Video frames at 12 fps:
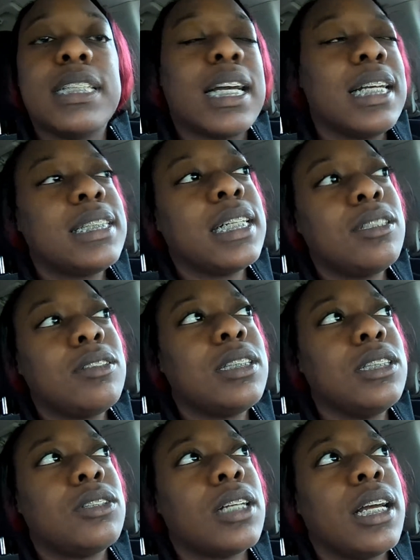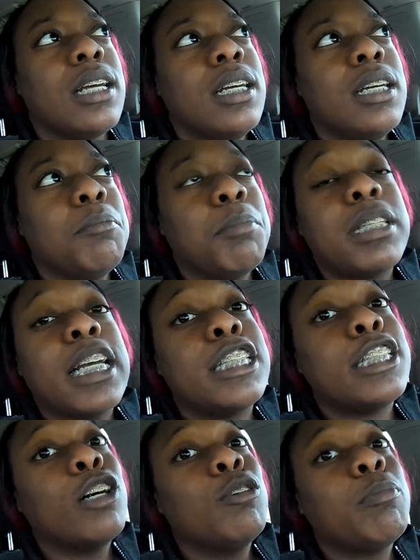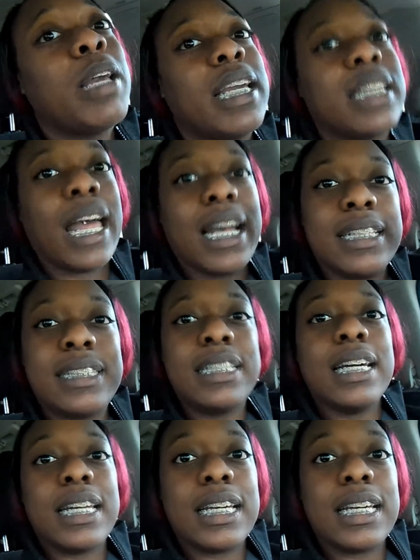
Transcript: I guess they do teach you that, but they don't make it like a study.